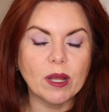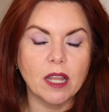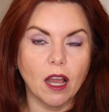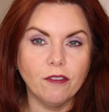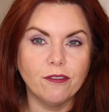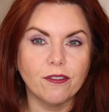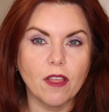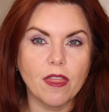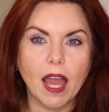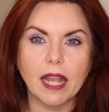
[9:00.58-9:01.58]
enough
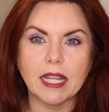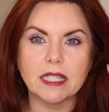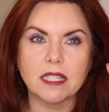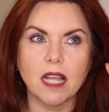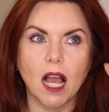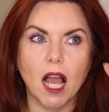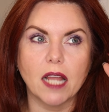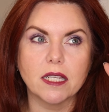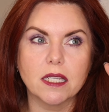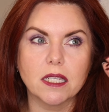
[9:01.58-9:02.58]
that it's
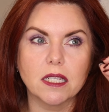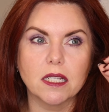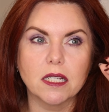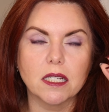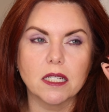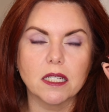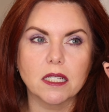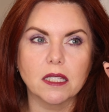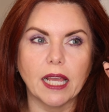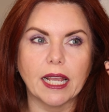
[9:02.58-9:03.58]
not
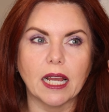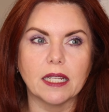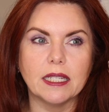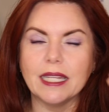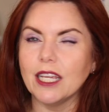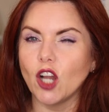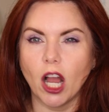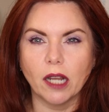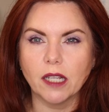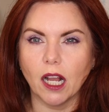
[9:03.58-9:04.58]
like a
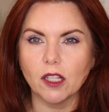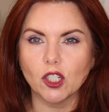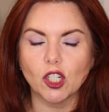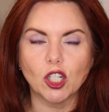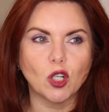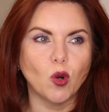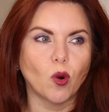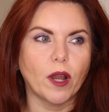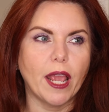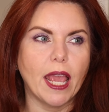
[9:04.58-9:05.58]
neon color
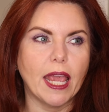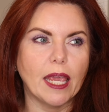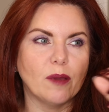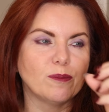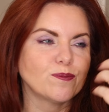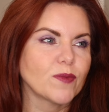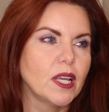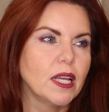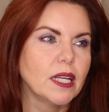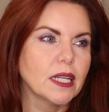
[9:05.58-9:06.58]
or a,
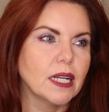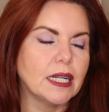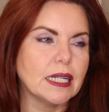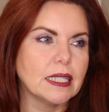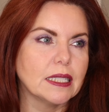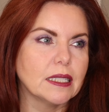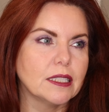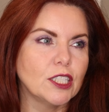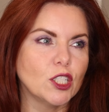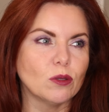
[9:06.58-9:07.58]

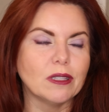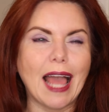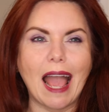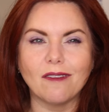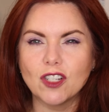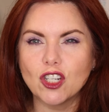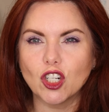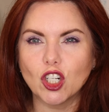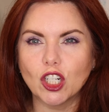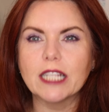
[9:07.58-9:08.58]

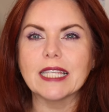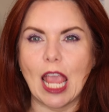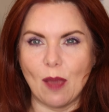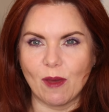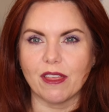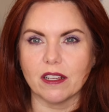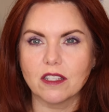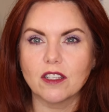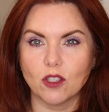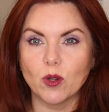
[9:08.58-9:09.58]
lavender. It's
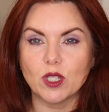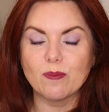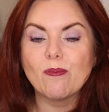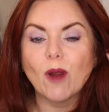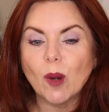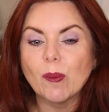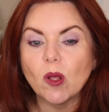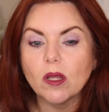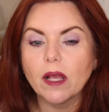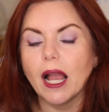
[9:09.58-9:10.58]
amethyst, so it's
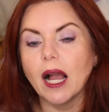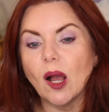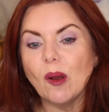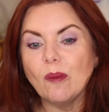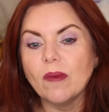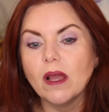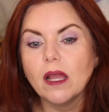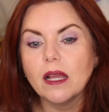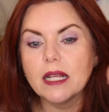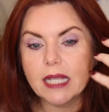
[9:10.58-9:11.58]
purple.
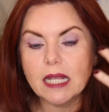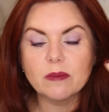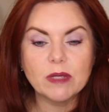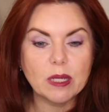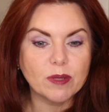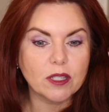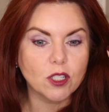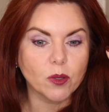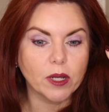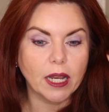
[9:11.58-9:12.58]
It's got some deepness
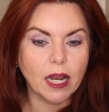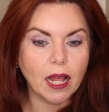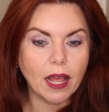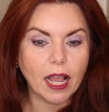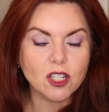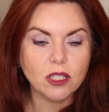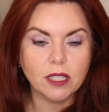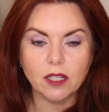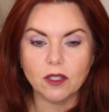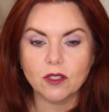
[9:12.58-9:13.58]
to it. And I actually
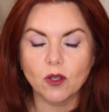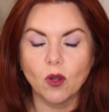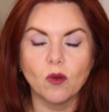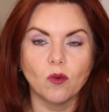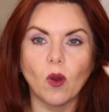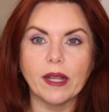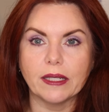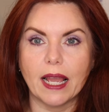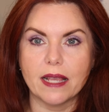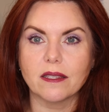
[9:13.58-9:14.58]
think it looks quite
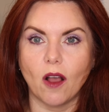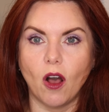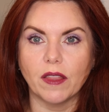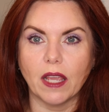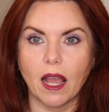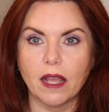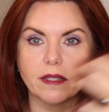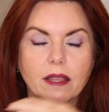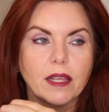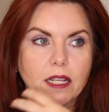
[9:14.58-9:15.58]
nice on the
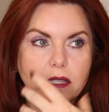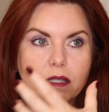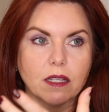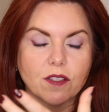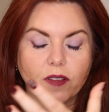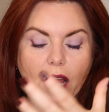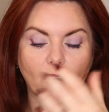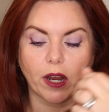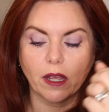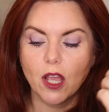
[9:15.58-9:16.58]
eyes. I think it's
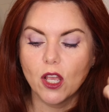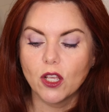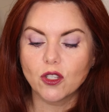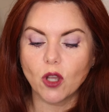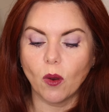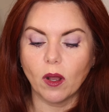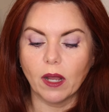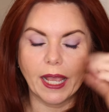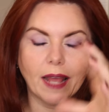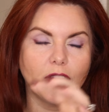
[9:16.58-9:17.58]
flattering. So
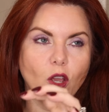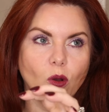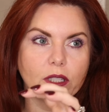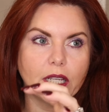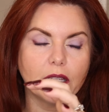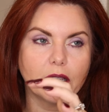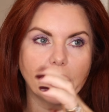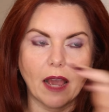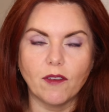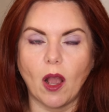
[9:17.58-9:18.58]
again, the only
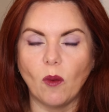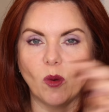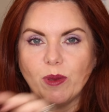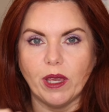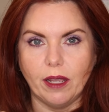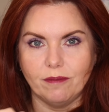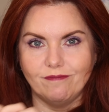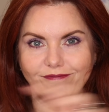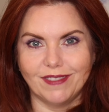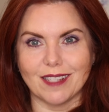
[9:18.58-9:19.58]
caveat will be,
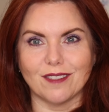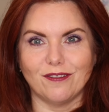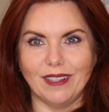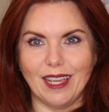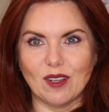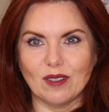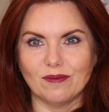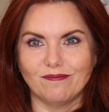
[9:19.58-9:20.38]
does it flake?